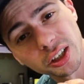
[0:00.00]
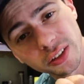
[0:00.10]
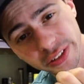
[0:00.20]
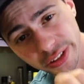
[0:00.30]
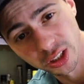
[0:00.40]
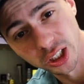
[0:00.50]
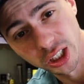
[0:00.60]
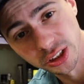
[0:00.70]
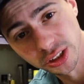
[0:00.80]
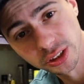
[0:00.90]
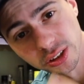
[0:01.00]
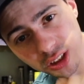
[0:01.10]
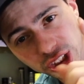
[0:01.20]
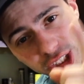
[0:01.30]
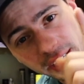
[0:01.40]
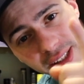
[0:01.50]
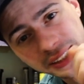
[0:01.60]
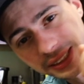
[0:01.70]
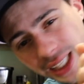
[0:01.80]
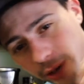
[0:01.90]
of sludge. Check
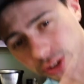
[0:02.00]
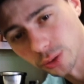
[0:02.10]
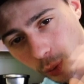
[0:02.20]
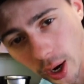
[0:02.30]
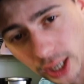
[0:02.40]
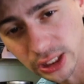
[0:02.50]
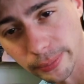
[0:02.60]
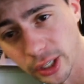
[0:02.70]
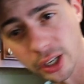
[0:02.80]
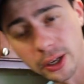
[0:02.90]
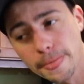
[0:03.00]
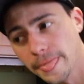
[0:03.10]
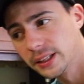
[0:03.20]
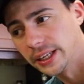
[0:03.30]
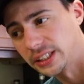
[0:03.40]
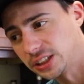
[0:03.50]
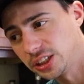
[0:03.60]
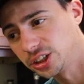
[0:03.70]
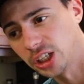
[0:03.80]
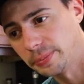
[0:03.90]
this out, so watch. I'm gonna, like, this
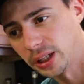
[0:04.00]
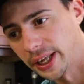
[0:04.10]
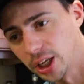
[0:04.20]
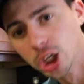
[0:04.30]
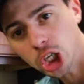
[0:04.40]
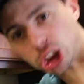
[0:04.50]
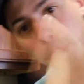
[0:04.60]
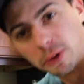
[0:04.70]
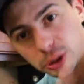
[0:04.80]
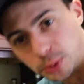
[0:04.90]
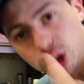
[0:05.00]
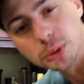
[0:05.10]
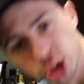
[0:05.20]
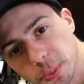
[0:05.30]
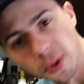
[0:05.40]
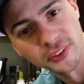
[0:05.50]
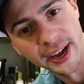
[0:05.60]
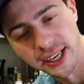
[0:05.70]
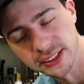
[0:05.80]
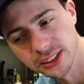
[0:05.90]
is gonna be like super
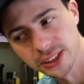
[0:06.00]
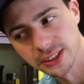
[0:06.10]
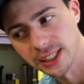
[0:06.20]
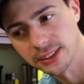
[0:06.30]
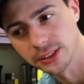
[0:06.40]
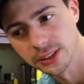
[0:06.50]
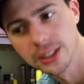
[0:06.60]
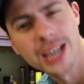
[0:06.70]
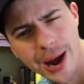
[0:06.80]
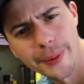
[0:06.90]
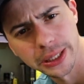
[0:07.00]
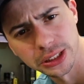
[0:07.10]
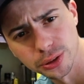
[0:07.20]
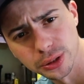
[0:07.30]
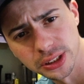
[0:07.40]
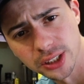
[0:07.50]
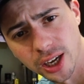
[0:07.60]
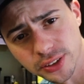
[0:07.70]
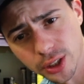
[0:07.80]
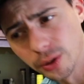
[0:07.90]
fast, because that's how I like to do this
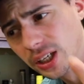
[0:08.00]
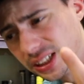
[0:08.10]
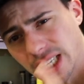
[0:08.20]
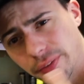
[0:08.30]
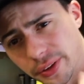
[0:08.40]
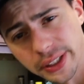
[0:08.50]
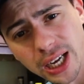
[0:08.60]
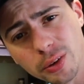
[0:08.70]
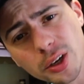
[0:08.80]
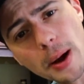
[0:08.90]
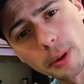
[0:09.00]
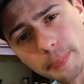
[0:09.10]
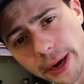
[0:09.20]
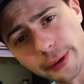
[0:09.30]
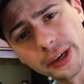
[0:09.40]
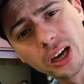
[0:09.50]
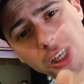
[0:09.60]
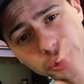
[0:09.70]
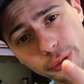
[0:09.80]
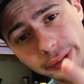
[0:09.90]
stuff. So let's get everything out, prepare it, I'll
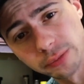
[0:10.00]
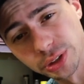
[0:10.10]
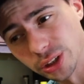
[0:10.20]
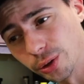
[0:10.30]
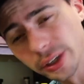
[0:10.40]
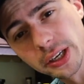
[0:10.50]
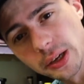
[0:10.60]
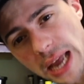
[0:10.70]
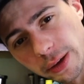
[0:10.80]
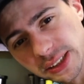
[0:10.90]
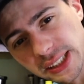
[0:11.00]
show you the end result, how it